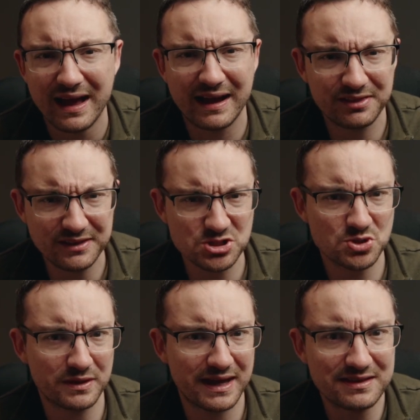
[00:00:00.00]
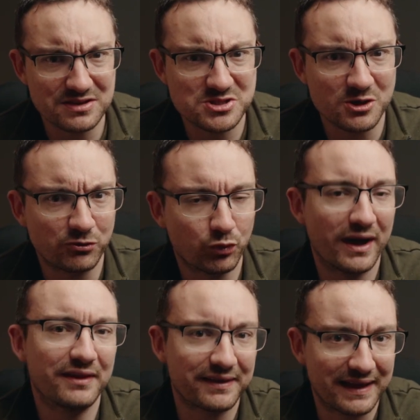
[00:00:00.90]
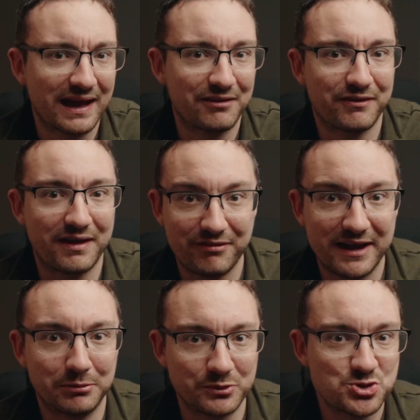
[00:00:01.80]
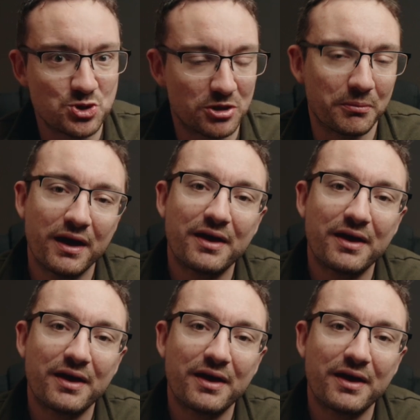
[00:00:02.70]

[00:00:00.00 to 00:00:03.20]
And I think surely in the software that they have available to them,